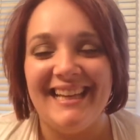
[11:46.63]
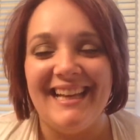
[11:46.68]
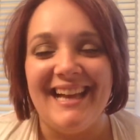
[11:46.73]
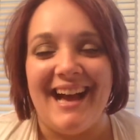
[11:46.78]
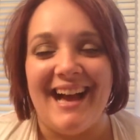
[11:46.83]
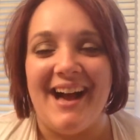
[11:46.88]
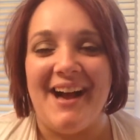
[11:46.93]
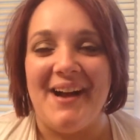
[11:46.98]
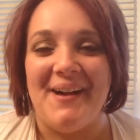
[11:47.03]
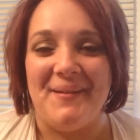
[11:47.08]

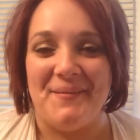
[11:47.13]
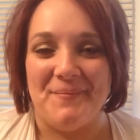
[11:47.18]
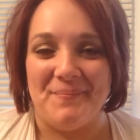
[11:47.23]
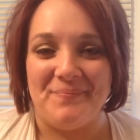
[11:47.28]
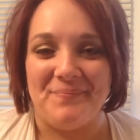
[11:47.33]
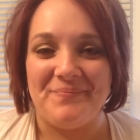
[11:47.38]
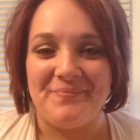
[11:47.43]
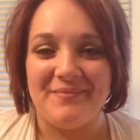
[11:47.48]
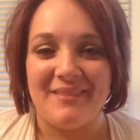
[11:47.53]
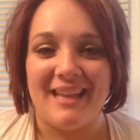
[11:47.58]

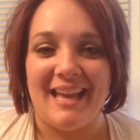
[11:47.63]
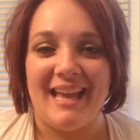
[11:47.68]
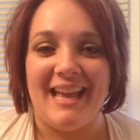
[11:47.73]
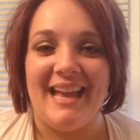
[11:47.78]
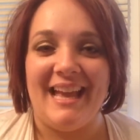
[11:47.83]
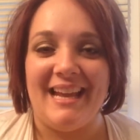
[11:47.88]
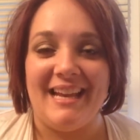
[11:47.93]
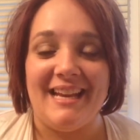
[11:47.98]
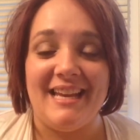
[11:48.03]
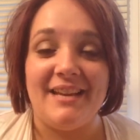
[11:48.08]

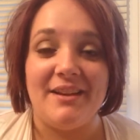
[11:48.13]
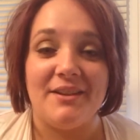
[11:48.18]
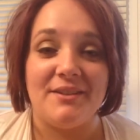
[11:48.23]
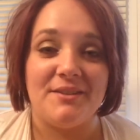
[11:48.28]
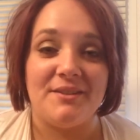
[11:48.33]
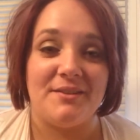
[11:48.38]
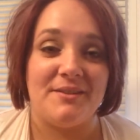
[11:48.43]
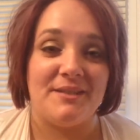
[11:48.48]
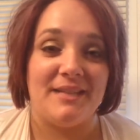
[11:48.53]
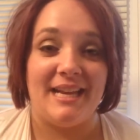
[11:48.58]
And he
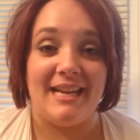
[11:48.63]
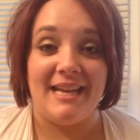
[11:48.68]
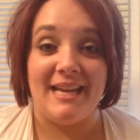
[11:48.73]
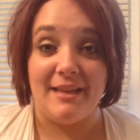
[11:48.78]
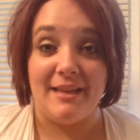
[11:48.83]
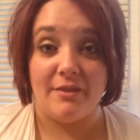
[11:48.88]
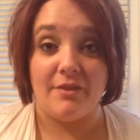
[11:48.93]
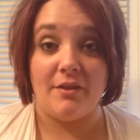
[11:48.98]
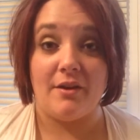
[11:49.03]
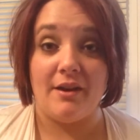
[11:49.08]
also said he
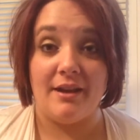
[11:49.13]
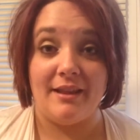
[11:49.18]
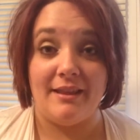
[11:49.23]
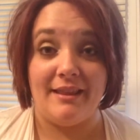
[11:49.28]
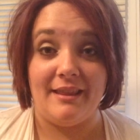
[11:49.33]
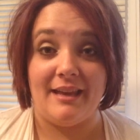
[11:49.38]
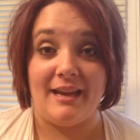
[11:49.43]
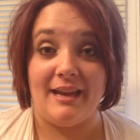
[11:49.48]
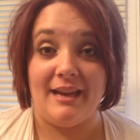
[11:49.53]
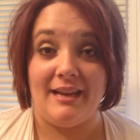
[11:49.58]
thought
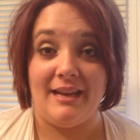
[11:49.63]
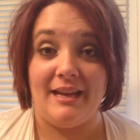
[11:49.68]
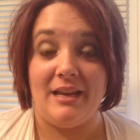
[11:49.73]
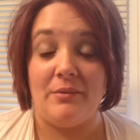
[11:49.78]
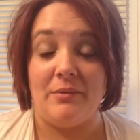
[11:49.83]
that he